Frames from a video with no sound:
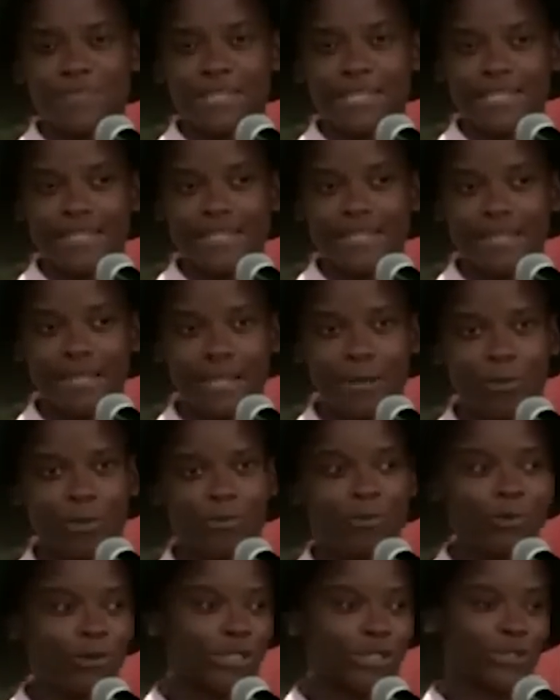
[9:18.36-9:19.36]
And I would
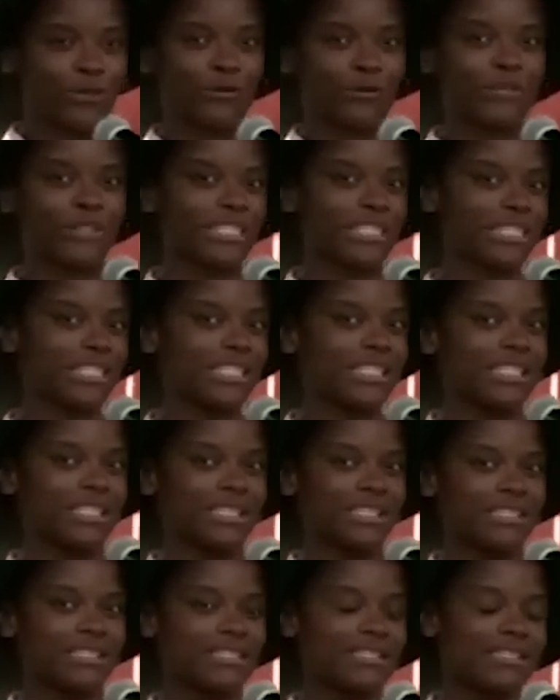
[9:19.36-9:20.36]
print off the
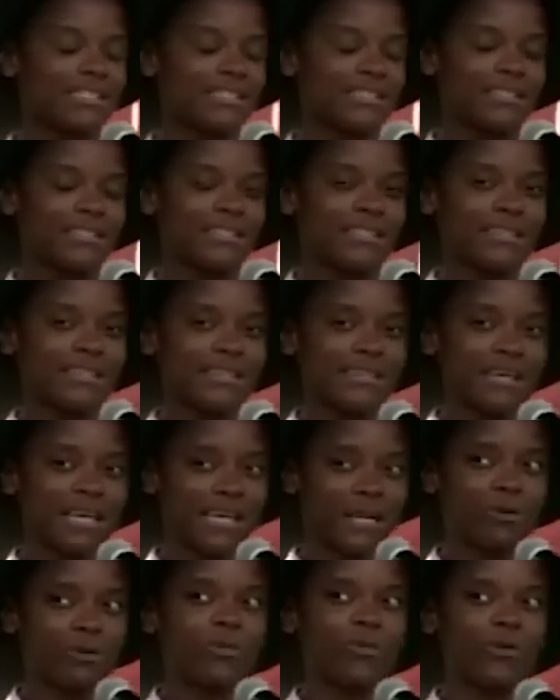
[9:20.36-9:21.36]
scenes and I
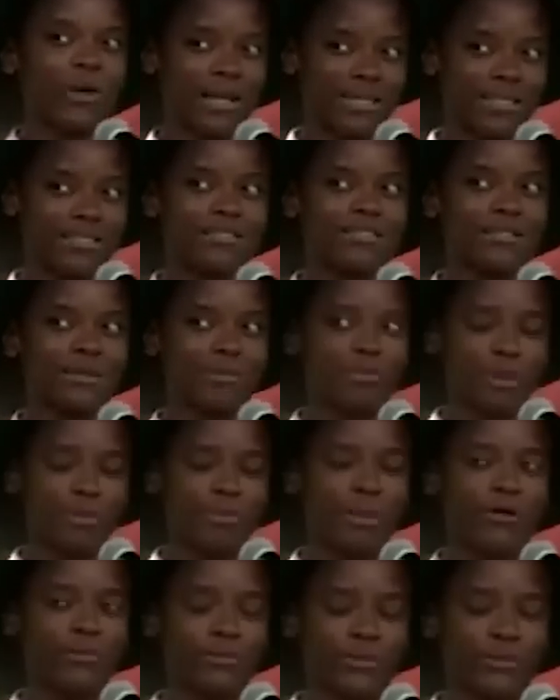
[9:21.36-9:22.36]
would practice them in my
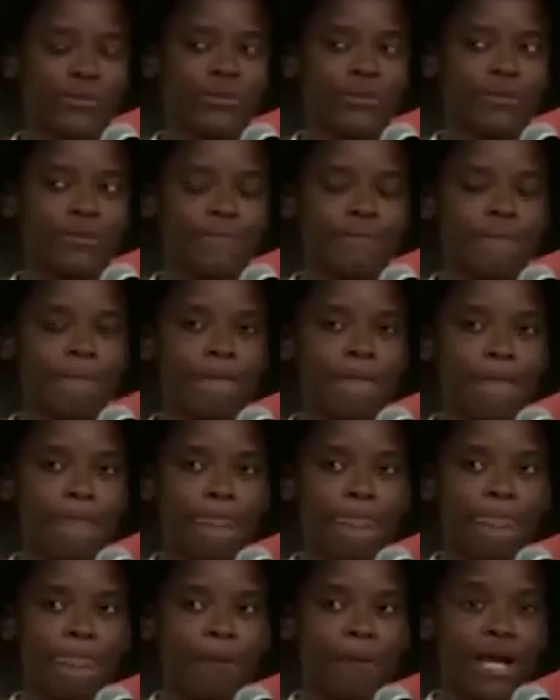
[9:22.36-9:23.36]
room,
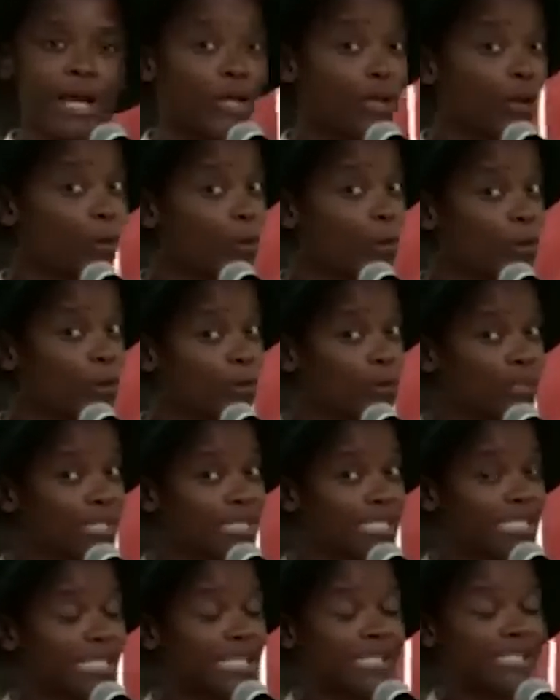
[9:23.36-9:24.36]
and no one would
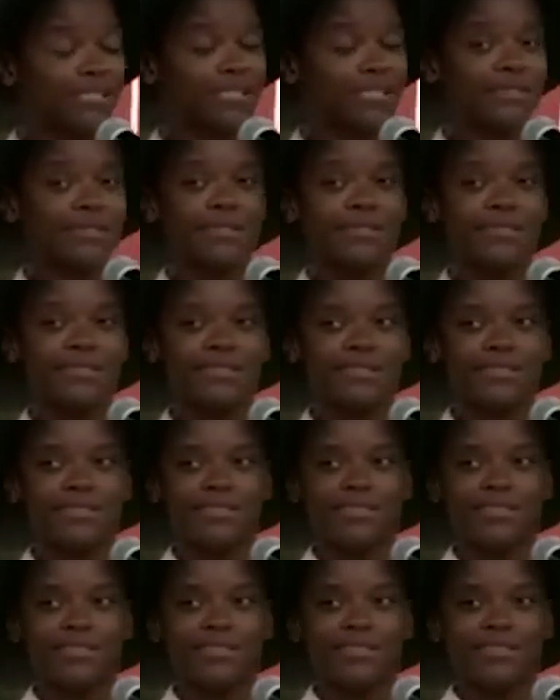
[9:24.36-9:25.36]
see.
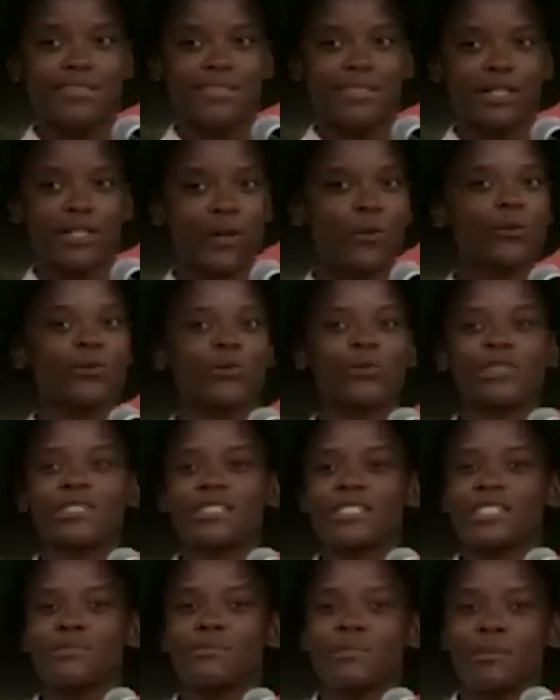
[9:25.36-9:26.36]
No one would
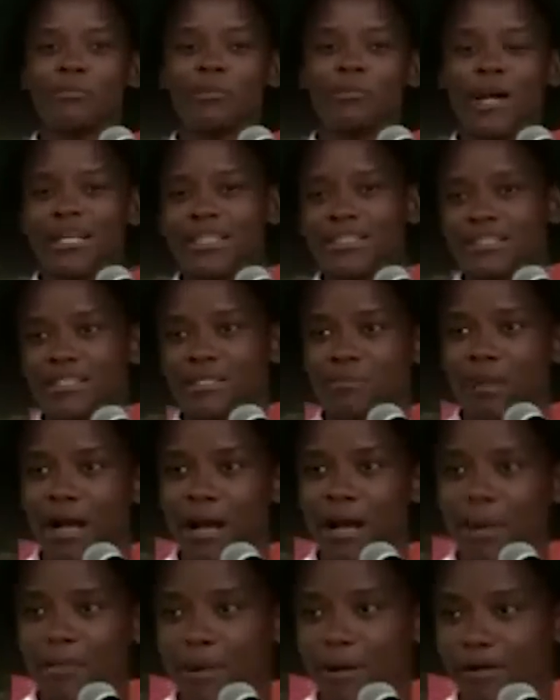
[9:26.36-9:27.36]
see me practicing my
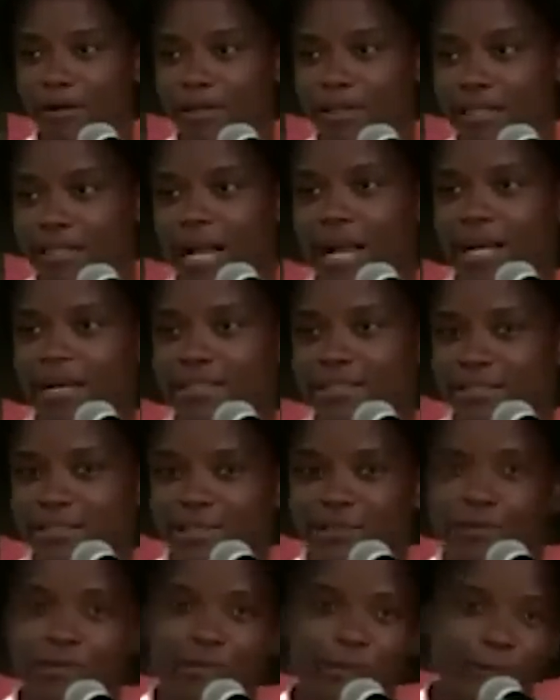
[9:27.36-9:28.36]
American
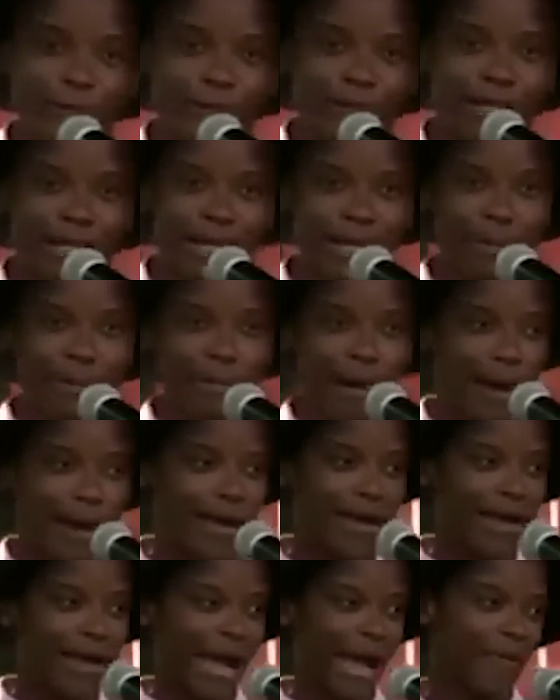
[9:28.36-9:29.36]
accent or my
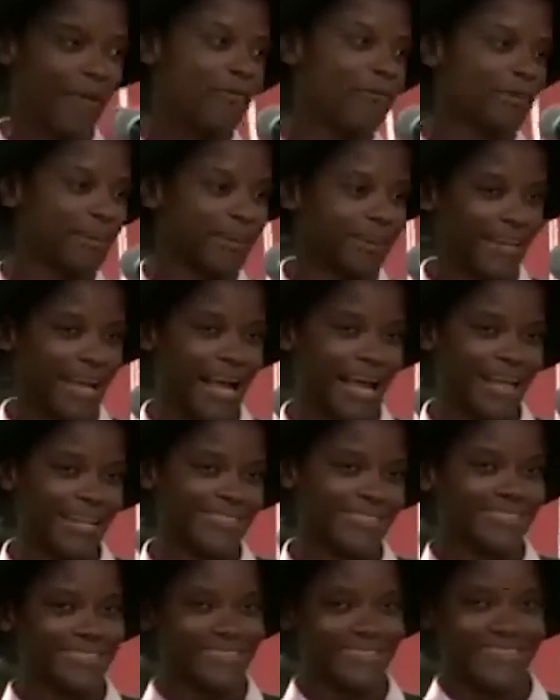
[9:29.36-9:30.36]
African
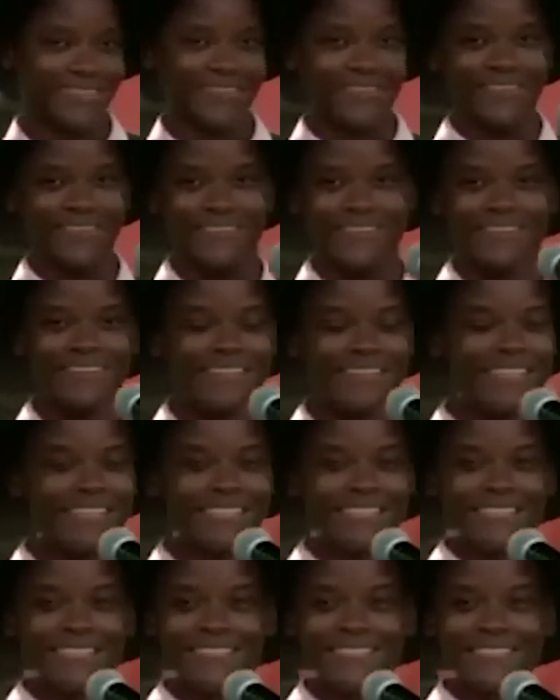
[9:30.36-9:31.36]
accent, or
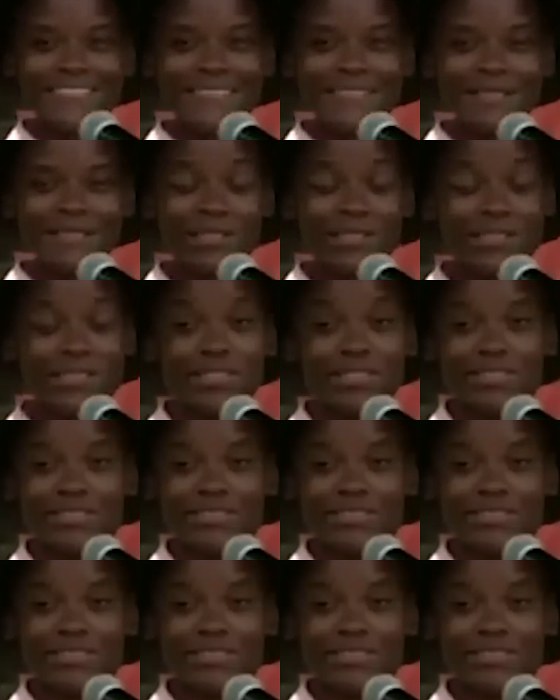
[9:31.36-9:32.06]
just